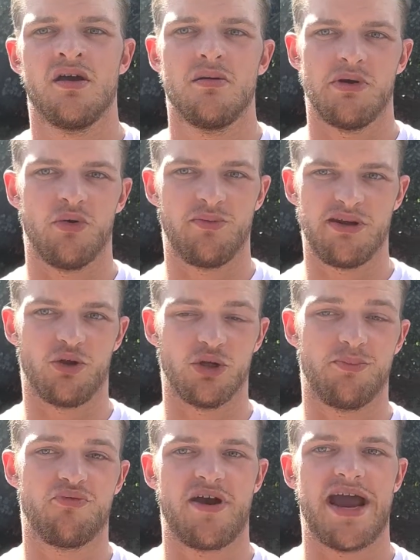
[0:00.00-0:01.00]
but would be called a
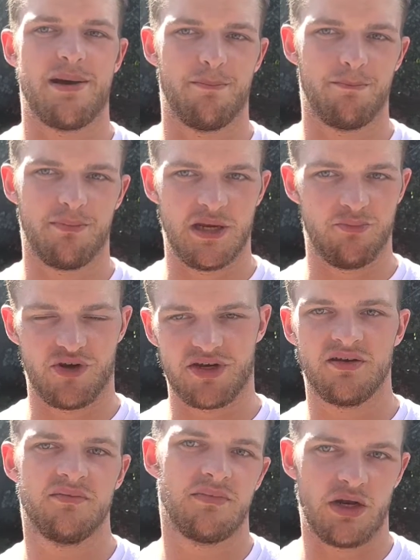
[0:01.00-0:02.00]
pram in
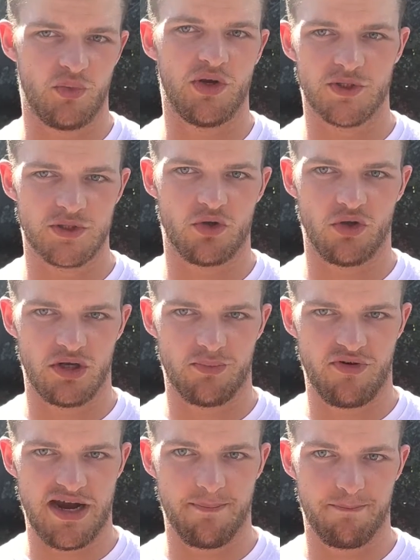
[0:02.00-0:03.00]
Britain, and we'd also call it a
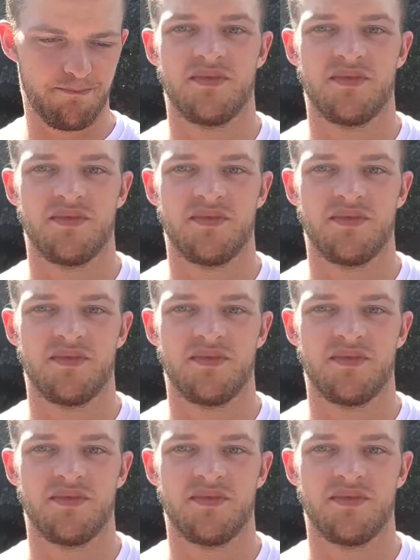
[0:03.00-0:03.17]
pram.